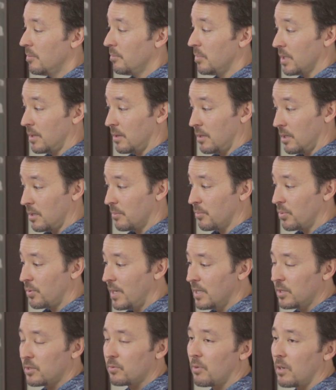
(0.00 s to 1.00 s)
but the
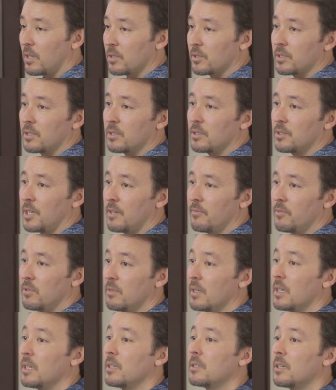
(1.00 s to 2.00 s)
compressed RAW is going to save
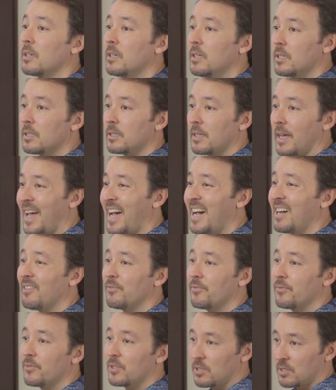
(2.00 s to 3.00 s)
you a ton,
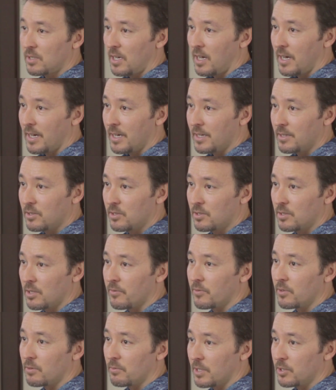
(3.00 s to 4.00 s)
half the size
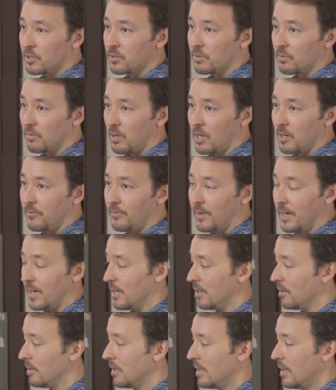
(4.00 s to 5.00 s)
of the original RAW
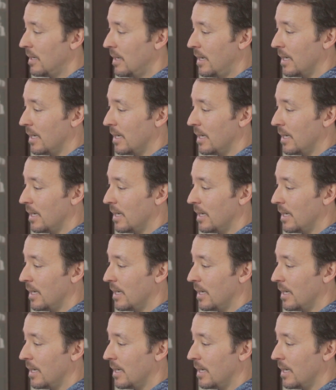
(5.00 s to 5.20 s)
file,